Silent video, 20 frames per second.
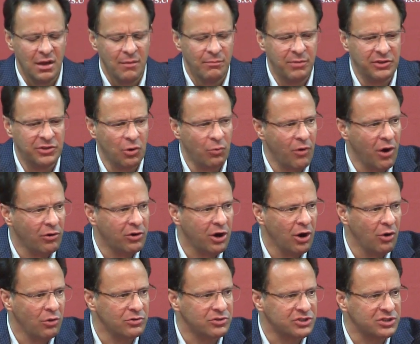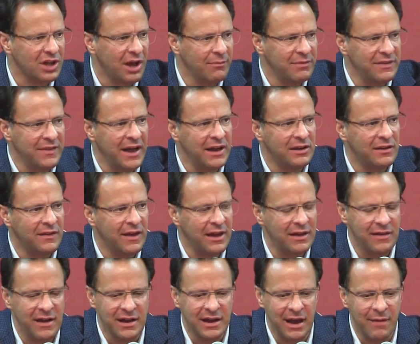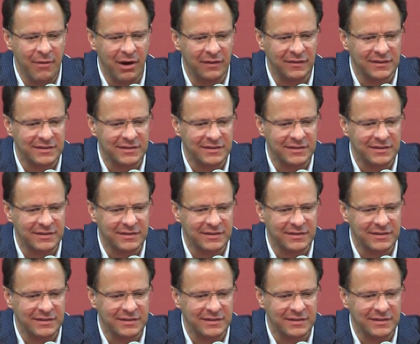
But they're well coached. I mean, they came out